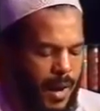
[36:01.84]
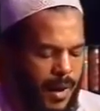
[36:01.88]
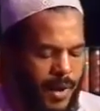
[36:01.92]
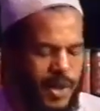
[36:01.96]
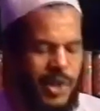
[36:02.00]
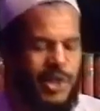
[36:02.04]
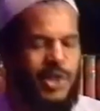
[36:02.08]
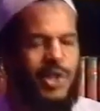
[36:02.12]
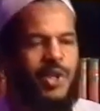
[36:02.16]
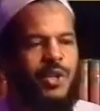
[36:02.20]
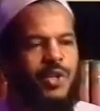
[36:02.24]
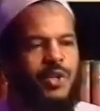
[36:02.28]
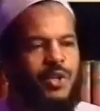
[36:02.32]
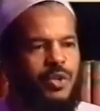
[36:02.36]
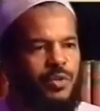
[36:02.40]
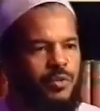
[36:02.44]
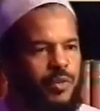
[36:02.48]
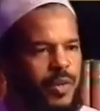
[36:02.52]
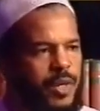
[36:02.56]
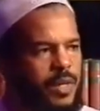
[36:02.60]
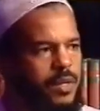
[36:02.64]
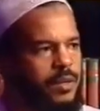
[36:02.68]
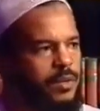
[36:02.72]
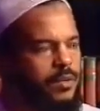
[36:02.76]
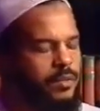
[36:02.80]
I continued to
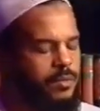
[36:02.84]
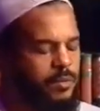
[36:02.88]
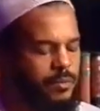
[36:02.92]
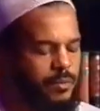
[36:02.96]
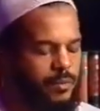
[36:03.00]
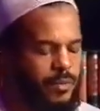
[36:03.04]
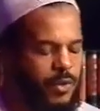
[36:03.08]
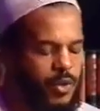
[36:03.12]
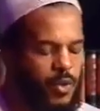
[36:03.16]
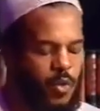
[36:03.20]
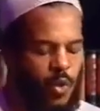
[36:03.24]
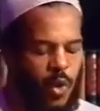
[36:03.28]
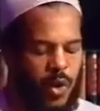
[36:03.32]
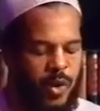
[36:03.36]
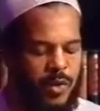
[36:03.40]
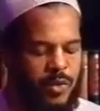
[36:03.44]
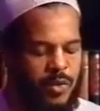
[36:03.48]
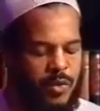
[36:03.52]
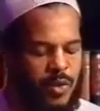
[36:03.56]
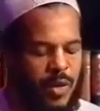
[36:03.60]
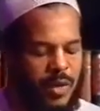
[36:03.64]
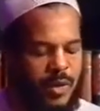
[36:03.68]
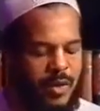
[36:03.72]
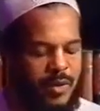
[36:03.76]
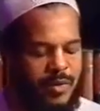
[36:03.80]
read
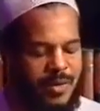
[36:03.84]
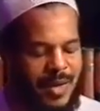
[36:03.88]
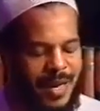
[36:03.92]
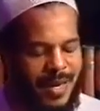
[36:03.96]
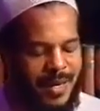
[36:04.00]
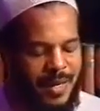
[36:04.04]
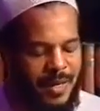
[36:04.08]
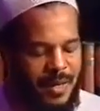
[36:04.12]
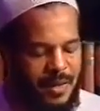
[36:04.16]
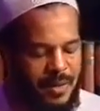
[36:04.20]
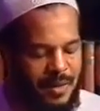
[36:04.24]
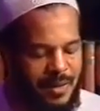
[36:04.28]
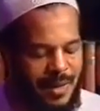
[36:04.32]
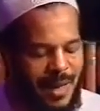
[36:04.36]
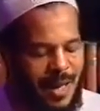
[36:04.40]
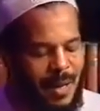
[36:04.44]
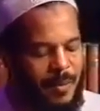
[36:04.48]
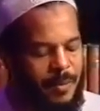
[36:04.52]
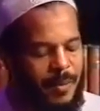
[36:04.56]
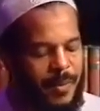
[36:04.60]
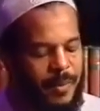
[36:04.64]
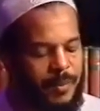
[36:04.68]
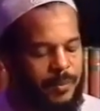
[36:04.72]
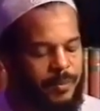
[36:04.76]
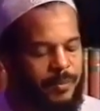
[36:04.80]
towards understanding
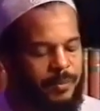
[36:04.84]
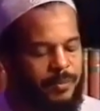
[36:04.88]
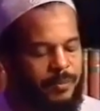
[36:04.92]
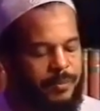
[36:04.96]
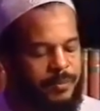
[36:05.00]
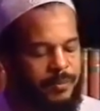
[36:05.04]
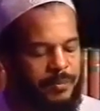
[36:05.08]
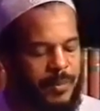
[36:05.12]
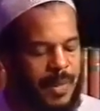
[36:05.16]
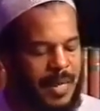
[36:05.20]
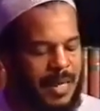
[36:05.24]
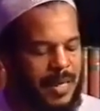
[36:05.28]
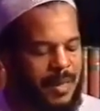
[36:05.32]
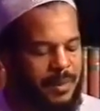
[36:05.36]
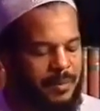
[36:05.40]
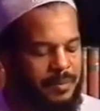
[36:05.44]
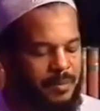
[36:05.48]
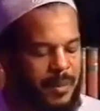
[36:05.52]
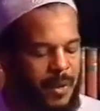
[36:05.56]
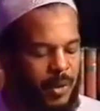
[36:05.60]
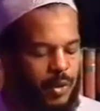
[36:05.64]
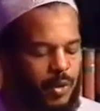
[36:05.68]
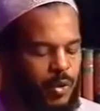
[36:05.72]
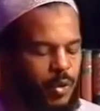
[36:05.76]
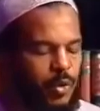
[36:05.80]
Islam by
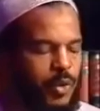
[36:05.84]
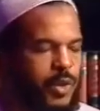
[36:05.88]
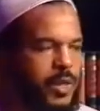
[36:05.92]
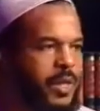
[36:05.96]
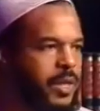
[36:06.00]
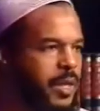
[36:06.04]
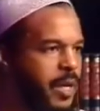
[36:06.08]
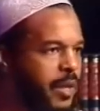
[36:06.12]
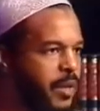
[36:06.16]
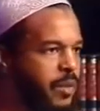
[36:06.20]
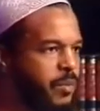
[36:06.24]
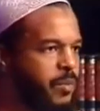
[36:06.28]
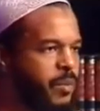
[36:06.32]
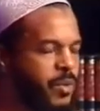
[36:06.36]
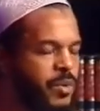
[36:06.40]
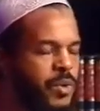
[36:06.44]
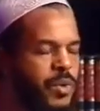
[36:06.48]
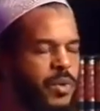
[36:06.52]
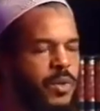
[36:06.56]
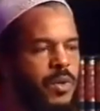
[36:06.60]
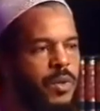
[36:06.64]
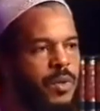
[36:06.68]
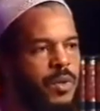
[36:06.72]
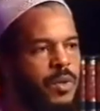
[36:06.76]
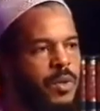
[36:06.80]
Maududi and other
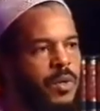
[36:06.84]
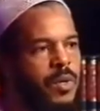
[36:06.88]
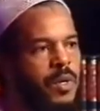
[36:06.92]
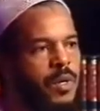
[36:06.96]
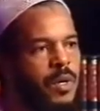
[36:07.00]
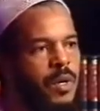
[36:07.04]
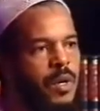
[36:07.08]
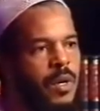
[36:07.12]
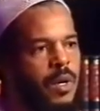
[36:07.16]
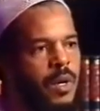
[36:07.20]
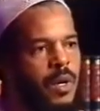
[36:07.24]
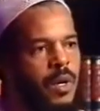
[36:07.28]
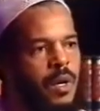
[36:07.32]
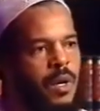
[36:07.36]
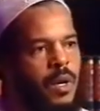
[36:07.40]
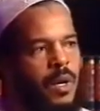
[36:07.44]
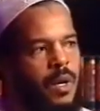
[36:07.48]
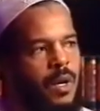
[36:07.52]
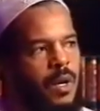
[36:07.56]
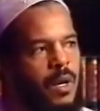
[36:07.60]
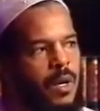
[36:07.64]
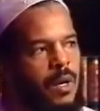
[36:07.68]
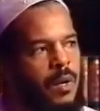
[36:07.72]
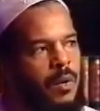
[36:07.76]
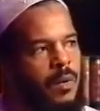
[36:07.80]
books,
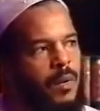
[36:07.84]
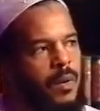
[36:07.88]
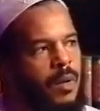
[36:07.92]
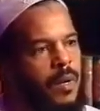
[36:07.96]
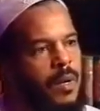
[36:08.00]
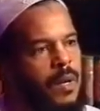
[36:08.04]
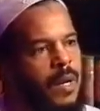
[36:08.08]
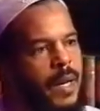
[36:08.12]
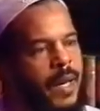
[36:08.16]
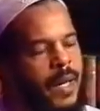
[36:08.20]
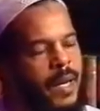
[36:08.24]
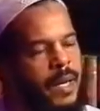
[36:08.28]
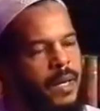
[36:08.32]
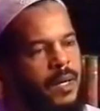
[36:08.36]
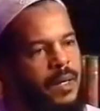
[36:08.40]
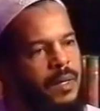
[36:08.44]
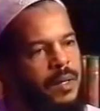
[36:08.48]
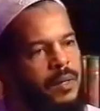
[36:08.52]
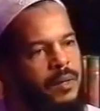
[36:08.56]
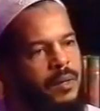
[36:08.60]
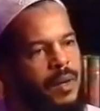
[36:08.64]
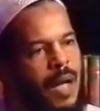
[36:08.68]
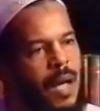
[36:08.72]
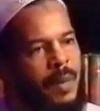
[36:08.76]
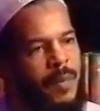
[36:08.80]

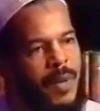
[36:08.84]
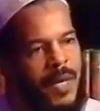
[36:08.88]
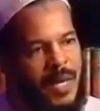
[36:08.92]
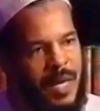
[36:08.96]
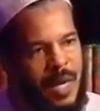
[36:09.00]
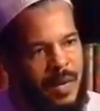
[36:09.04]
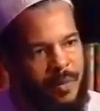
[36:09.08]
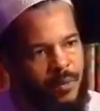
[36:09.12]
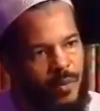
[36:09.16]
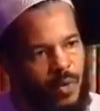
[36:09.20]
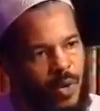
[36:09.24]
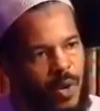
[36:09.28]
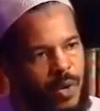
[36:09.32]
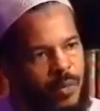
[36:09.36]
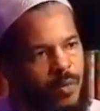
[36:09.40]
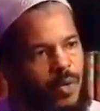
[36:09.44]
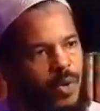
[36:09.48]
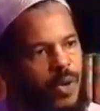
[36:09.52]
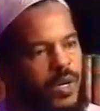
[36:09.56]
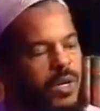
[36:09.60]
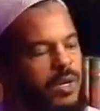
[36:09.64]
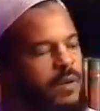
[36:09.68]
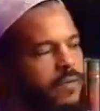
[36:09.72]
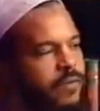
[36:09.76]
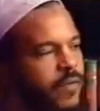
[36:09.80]
and I became more and
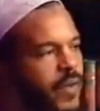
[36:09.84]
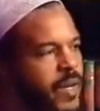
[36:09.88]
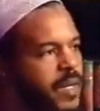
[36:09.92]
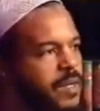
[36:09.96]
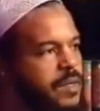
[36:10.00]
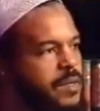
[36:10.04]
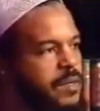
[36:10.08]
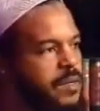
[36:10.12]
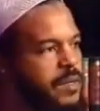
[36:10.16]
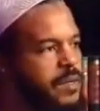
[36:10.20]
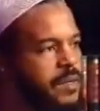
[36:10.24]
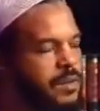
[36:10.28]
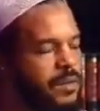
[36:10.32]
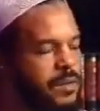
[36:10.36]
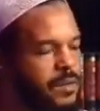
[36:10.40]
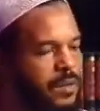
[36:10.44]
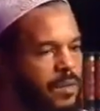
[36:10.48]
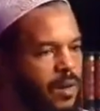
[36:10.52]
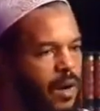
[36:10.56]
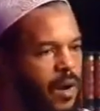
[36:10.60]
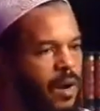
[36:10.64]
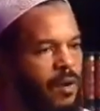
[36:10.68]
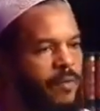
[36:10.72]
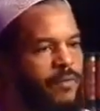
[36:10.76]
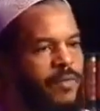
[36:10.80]
more convinced
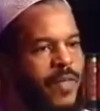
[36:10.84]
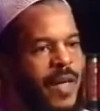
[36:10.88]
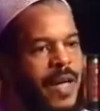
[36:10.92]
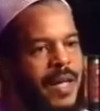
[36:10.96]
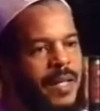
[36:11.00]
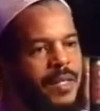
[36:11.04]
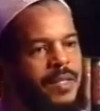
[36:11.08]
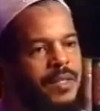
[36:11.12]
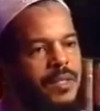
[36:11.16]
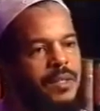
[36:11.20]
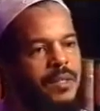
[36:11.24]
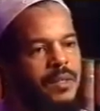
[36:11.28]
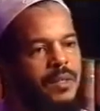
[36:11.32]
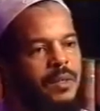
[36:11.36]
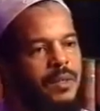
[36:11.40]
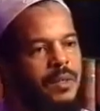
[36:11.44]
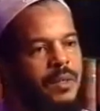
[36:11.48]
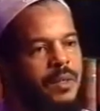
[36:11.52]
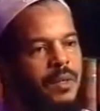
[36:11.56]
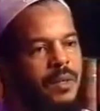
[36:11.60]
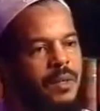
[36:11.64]
of that